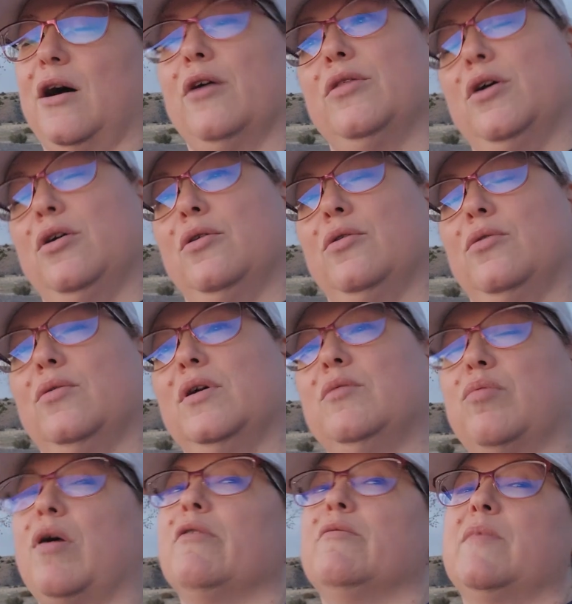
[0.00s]
Although it'd
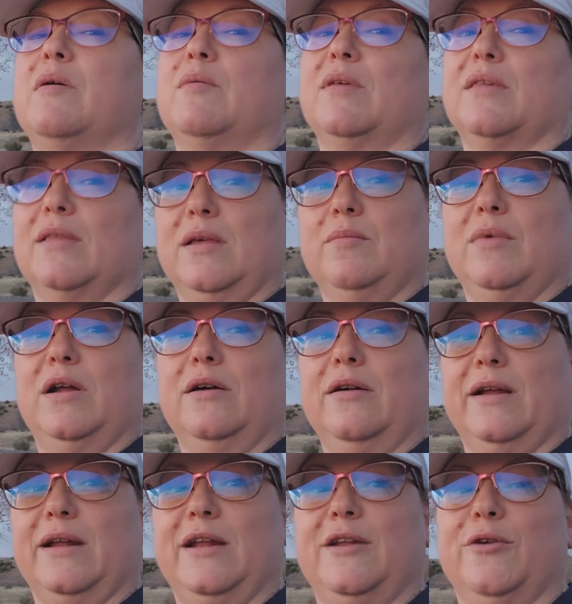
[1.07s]
probably make me sleep better,
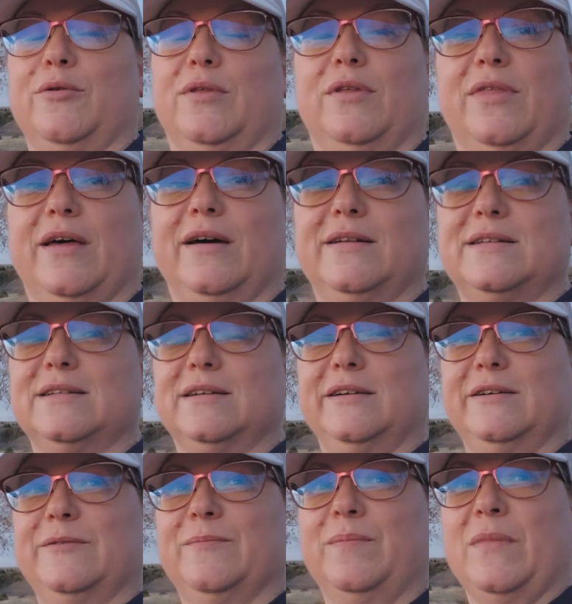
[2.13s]
and I know that
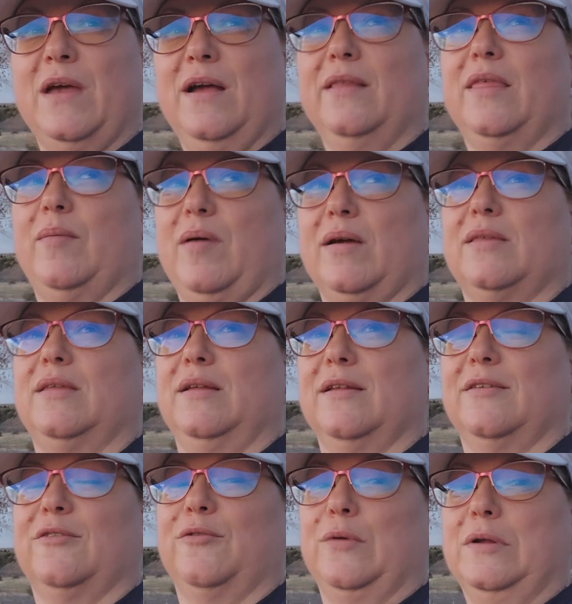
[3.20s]
the back seat
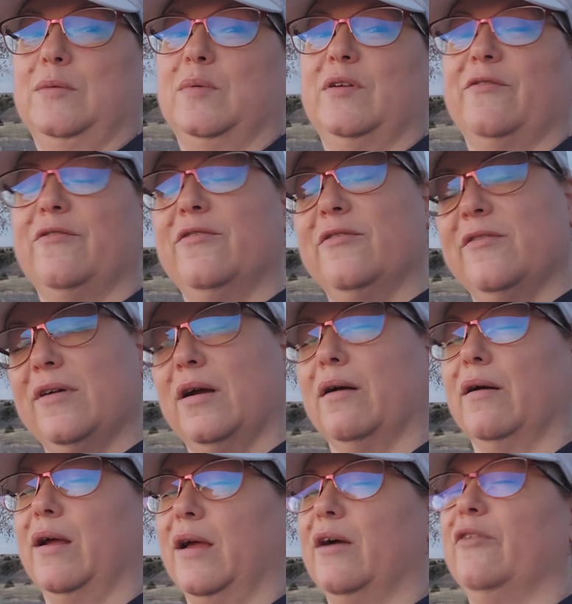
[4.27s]
is going to be
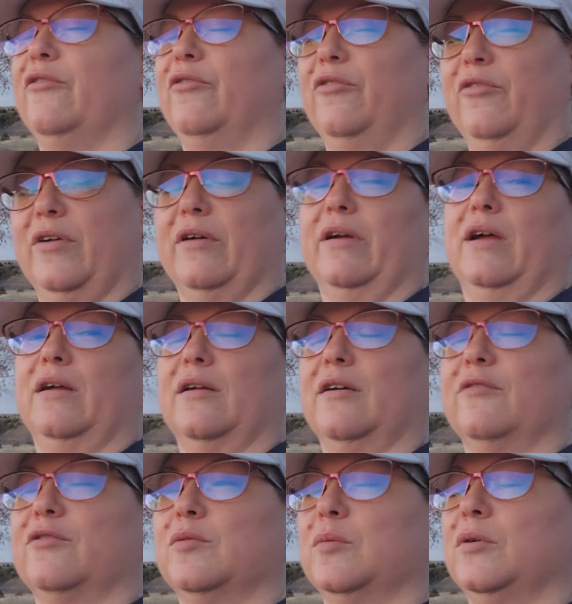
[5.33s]
very, very
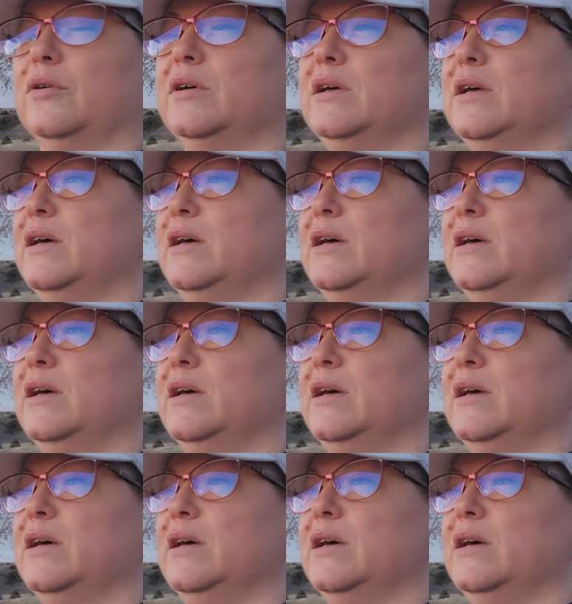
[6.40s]
uncomfortable.